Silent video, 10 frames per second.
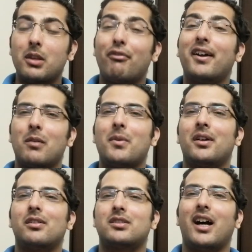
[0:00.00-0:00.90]
the
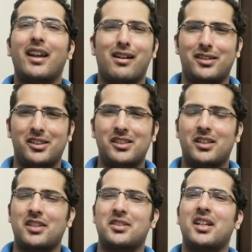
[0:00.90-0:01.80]
fundamentals.
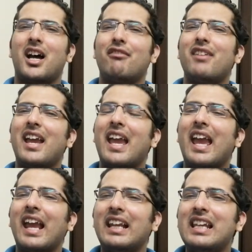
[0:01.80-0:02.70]
IRCTC doesn't have
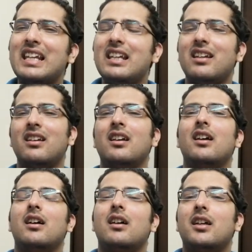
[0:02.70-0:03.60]
any
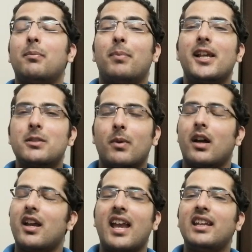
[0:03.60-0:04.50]

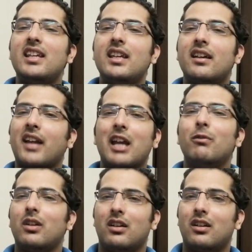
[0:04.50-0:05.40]
any
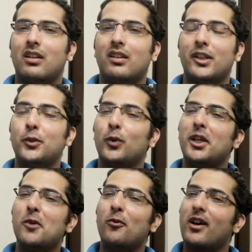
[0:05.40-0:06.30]
rival. There's
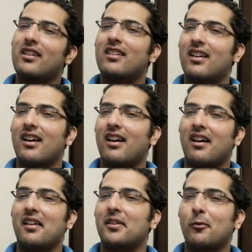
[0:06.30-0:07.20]
only one
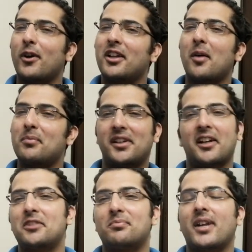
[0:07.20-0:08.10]
company
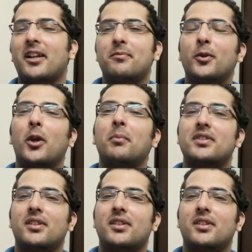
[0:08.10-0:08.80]
that isn't doing